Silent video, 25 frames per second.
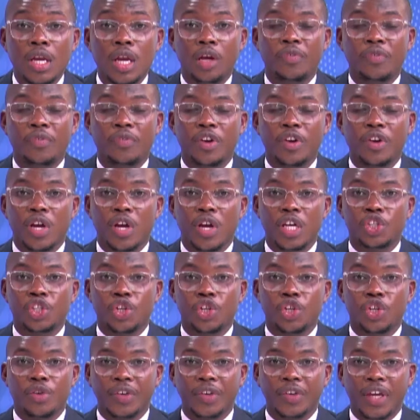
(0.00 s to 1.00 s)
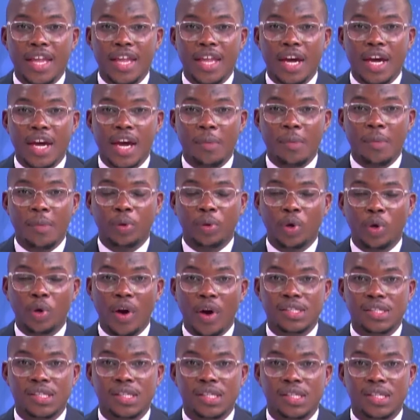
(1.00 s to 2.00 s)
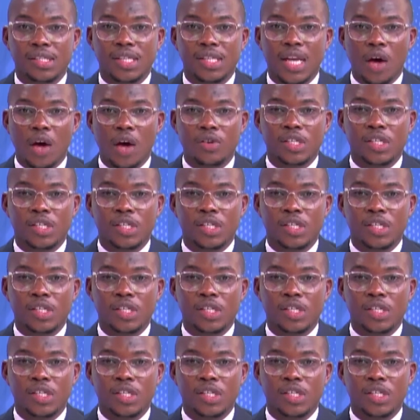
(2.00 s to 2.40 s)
Federation of Kenya Employers is now